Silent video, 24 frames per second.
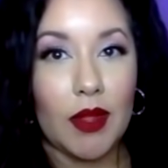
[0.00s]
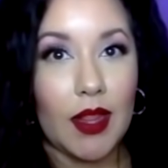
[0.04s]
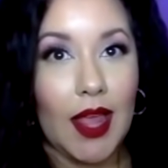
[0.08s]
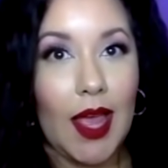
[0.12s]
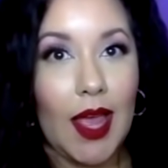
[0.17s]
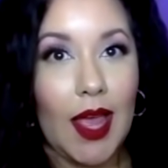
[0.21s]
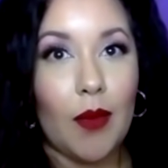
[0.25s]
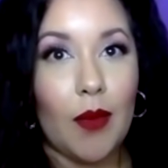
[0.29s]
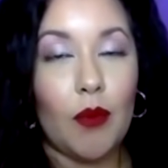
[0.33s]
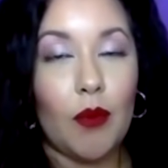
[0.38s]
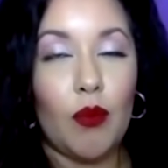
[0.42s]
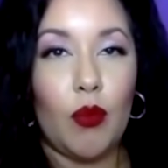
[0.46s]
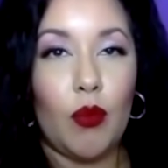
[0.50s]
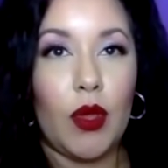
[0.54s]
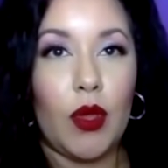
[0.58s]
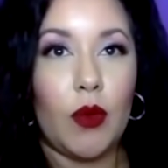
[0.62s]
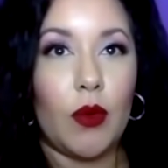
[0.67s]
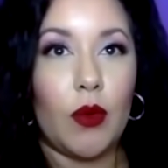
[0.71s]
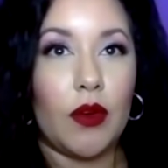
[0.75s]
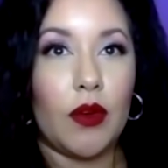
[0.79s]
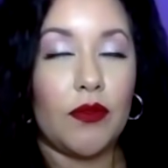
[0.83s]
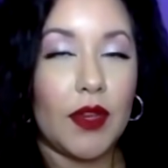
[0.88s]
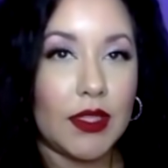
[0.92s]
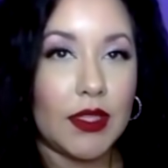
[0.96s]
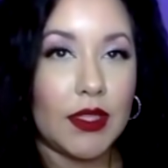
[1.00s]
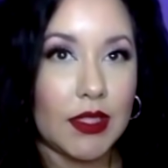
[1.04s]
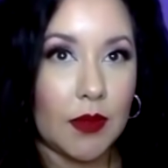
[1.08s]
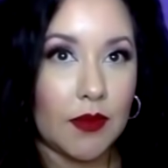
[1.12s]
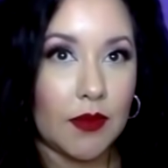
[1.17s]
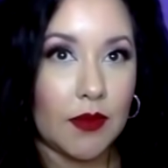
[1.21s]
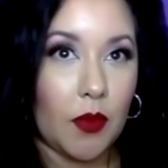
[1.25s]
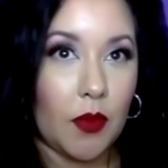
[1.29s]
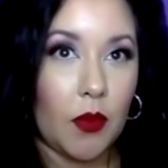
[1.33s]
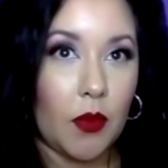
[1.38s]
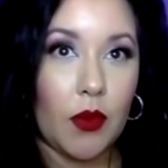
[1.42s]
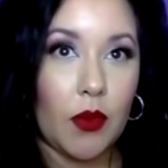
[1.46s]
yeah, we were victims,
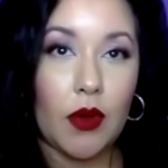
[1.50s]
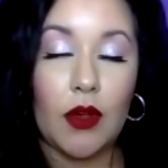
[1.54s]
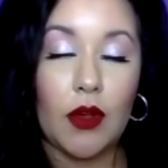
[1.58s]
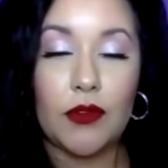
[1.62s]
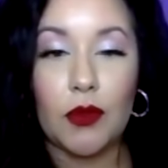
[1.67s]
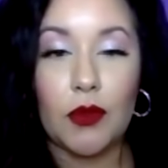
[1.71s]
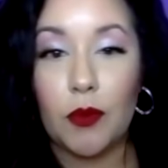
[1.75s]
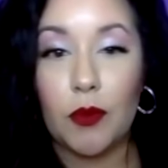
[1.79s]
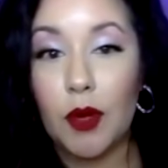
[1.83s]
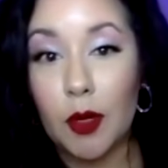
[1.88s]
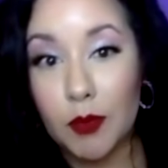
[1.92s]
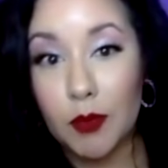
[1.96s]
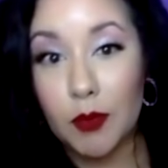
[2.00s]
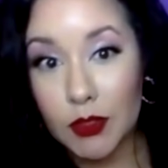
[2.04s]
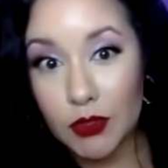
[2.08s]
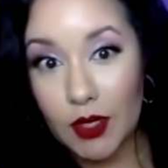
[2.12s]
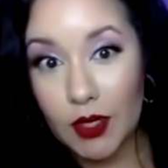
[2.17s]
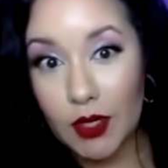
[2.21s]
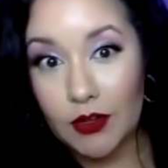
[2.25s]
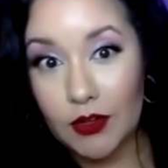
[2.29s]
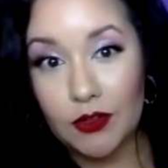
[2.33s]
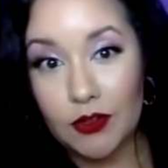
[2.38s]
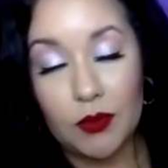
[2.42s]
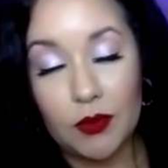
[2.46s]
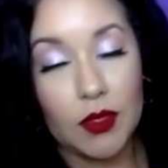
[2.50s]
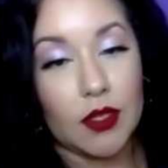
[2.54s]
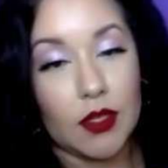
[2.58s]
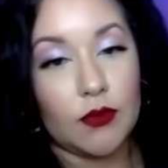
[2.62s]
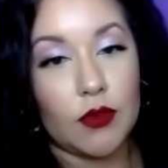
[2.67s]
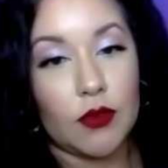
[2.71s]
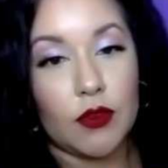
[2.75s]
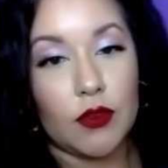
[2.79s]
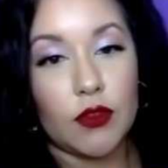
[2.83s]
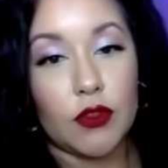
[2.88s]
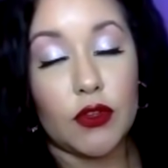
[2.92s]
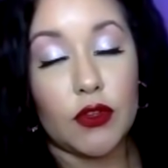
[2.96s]
but we were also perpetrators because we
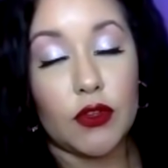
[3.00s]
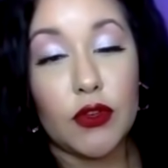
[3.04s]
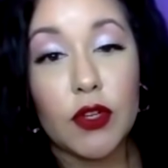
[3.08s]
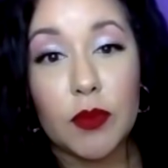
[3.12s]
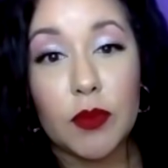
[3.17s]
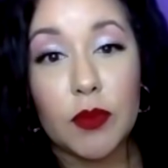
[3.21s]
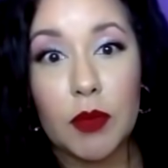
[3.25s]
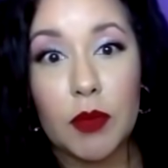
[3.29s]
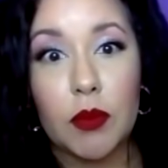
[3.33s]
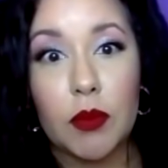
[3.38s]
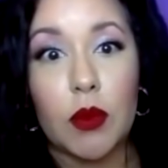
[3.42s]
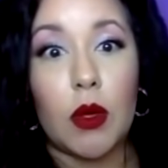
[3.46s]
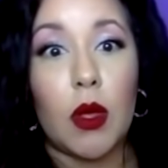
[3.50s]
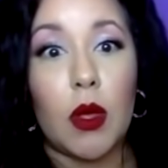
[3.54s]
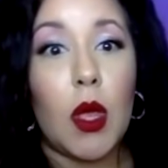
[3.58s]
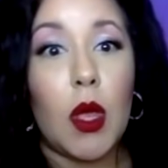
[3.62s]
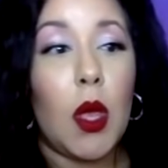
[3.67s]
recruited people.